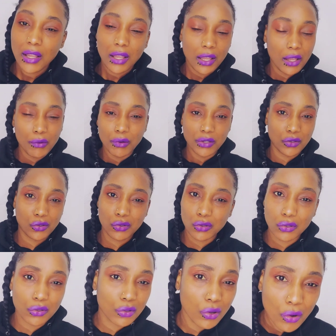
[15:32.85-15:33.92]
It was
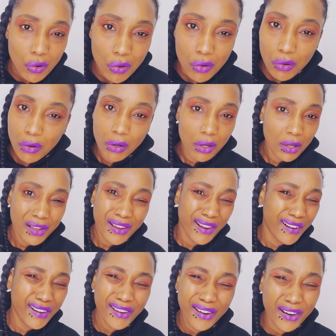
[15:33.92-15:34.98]
so
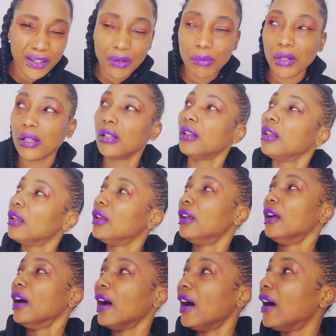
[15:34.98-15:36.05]
horrible.
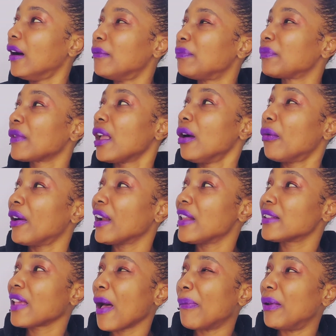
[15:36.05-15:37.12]
What else
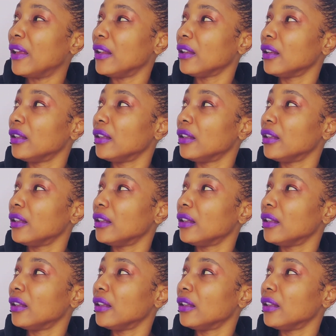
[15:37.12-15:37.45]
happened?